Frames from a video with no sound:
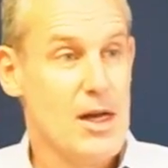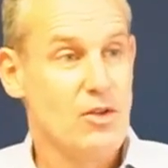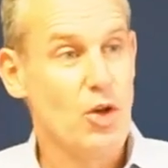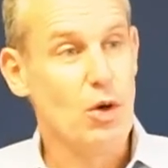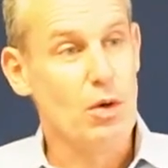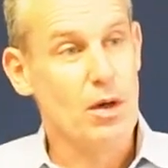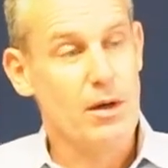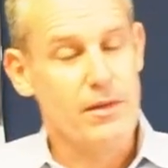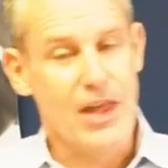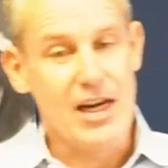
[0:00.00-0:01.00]
So
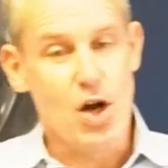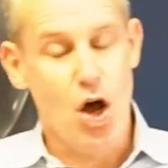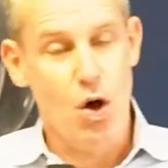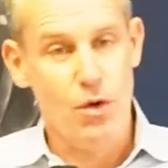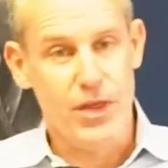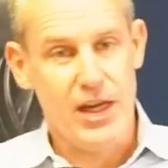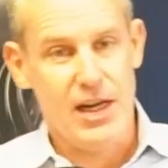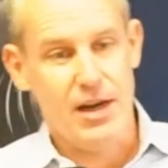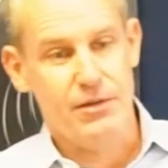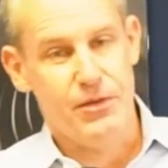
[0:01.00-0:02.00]
they know that
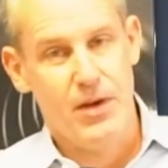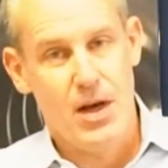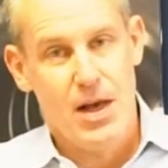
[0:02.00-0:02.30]
if